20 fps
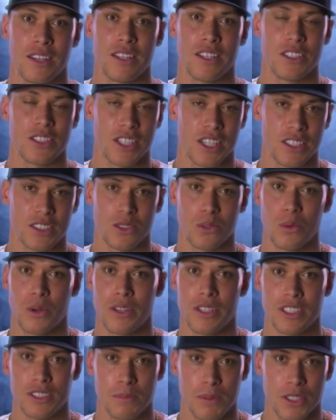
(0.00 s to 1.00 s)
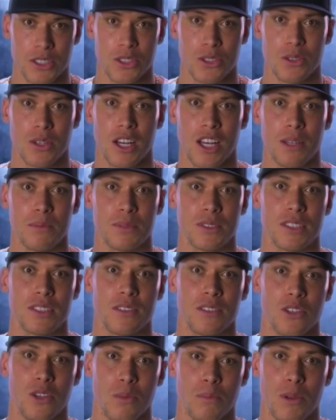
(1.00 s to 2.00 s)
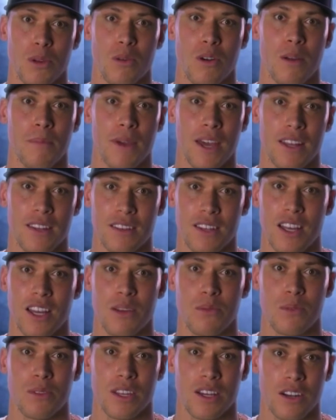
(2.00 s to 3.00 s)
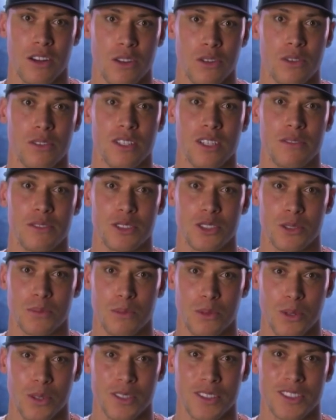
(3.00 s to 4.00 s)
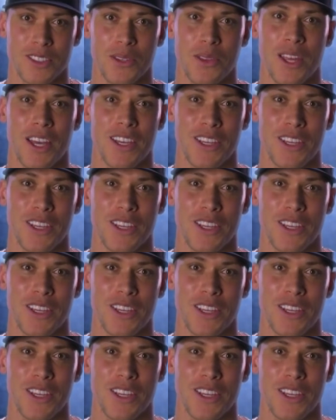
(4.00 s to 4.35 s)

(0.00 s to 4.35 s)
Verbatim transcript: getting the chance to wear these pinstripes and you know be where I'm at in life without all your love and support. So thank